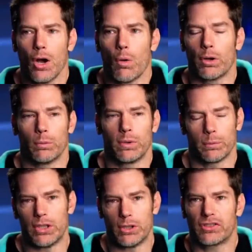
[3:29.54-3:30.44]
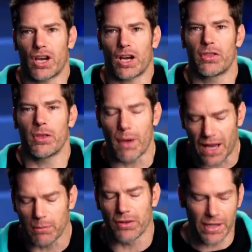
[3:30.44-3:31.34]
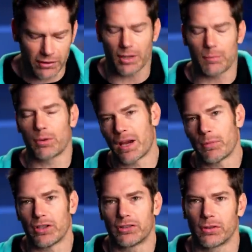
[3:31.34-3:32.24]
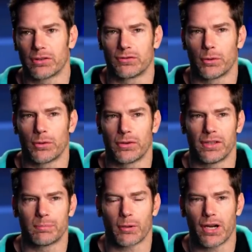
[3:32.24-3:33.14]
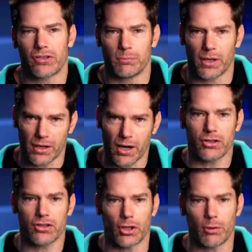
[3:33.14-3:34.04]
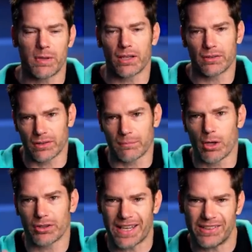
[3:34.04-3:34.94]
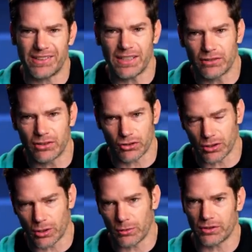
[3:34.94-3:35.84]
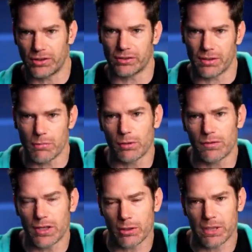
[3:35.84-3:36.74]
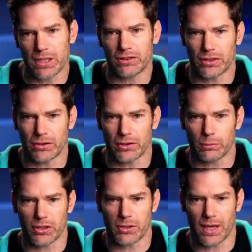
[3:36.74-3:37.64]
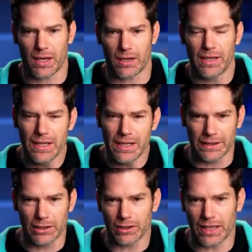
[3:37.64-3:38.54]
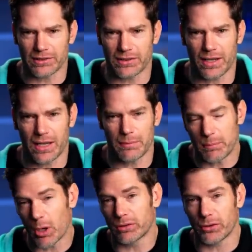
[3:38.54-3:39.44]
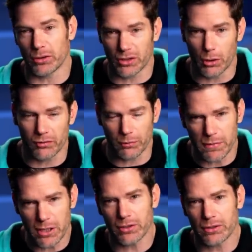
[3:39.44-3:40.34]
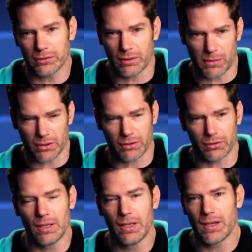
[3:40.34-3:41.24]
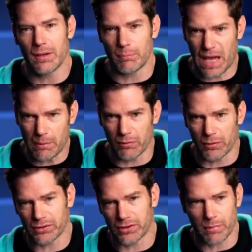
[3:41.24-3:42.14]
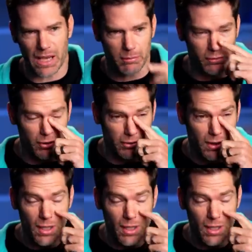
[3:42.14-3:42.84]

Well, we, we do start with the Bible. That is our primary source of truth and inspiration. But in our show, because it's a multi season show, this isn't a movie or miniseries where you have a little less time. Most of those go from miracle to miracle, Bible verse to Bible verse.